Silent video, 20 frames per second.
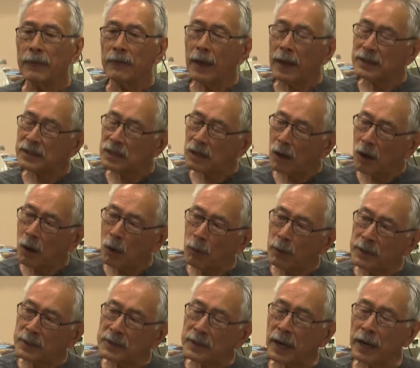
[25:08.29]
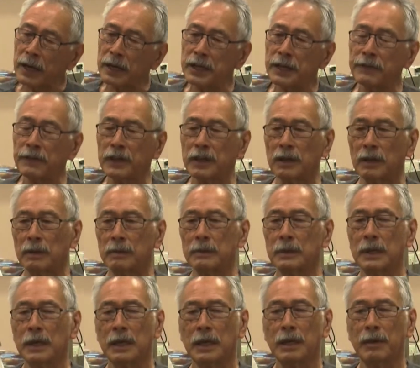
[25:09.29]
That's always kind of difficult
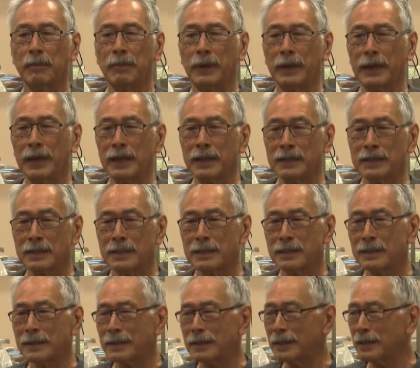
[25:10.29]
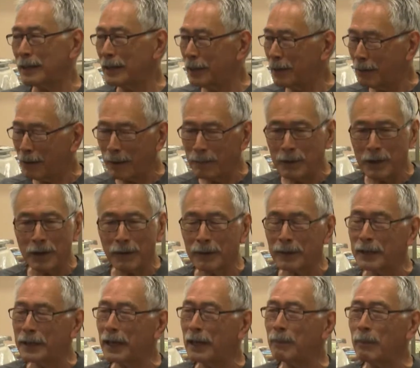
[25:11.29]
because I'm here
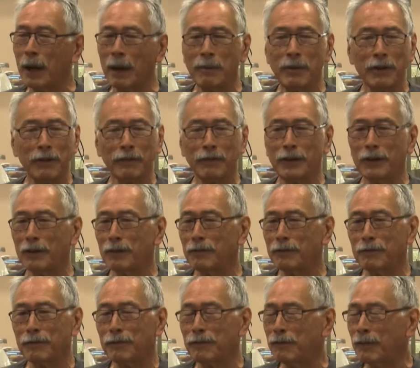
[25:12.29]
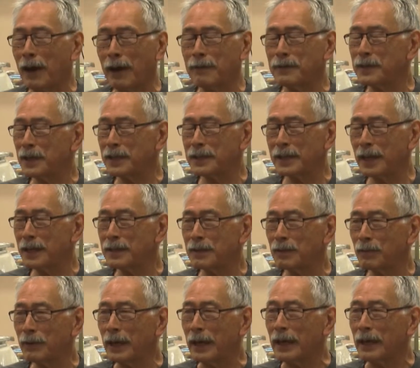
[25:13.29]
5-6 days
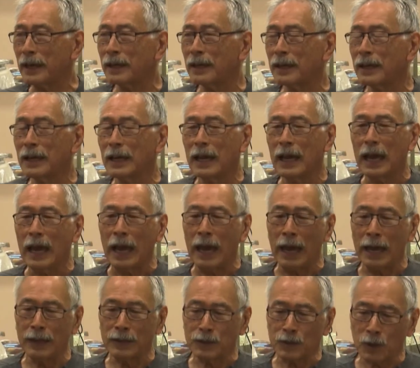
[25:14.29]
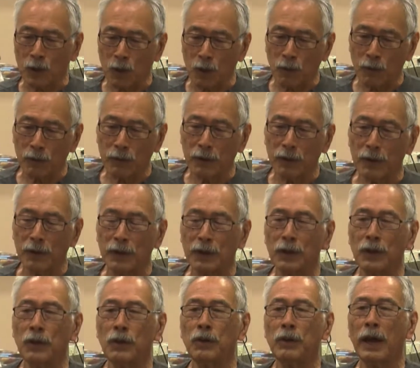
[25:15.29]
a week, and so
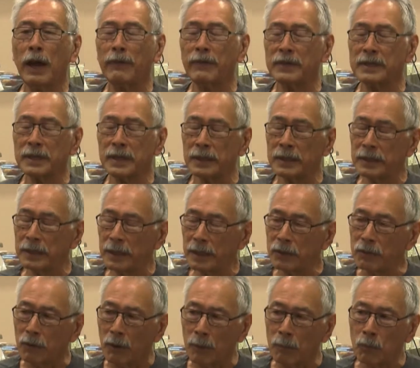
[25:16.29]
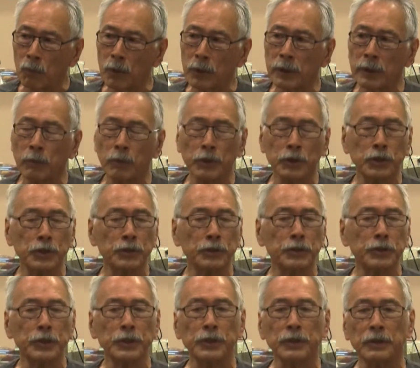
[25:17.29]
you have this continuum with what you
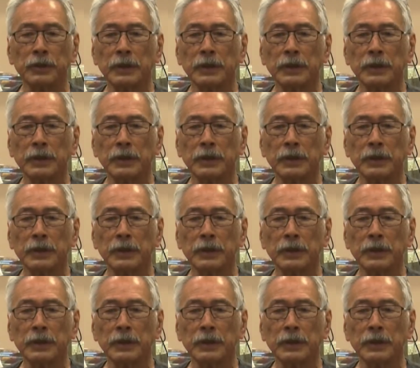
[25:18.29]
do,